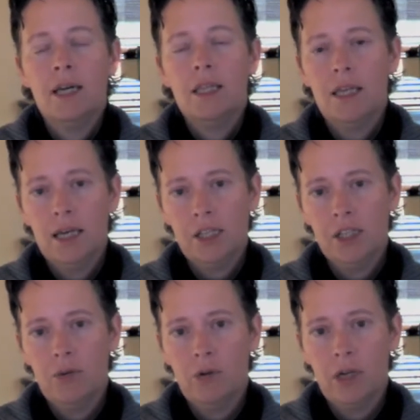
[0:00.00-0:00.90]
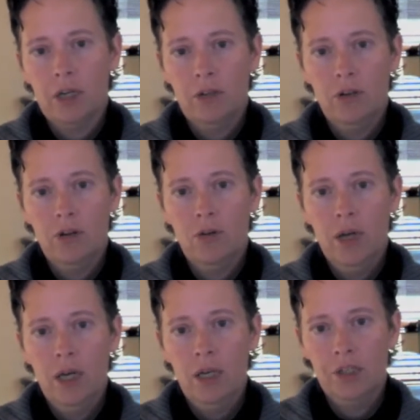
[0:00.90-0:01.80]
The next thing we're going to do
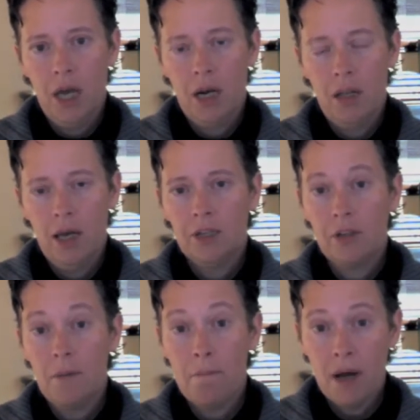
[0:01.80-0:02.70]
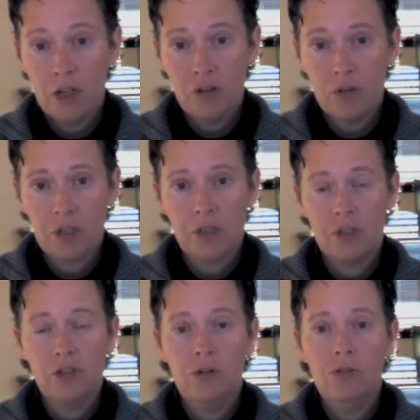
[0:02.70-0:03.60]
is analyze the metrics
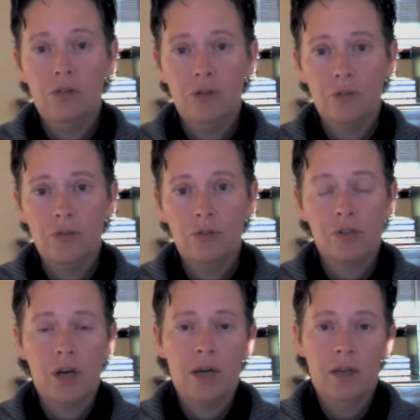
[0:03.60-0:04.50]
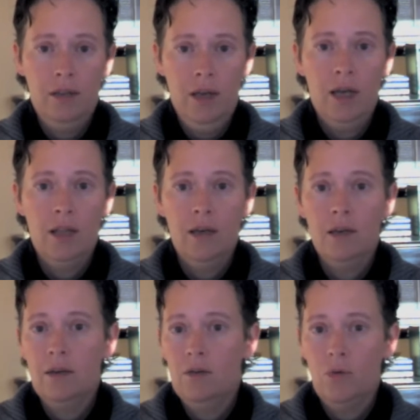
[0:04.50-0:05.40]
that you use on a
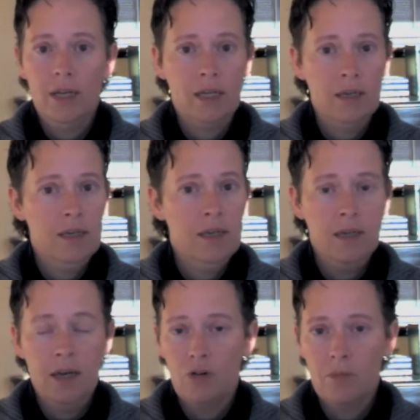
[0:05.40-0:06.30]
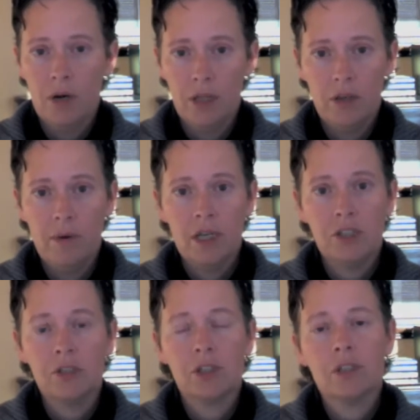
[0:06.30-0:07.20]
daily, weekly, and/or monthly
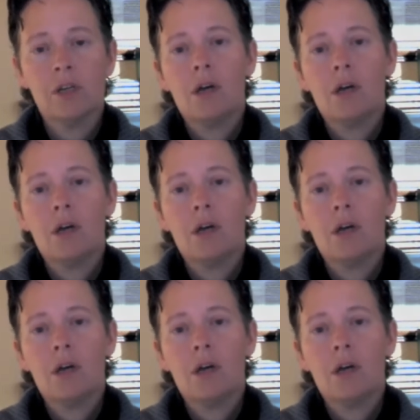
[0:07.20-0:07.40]
basis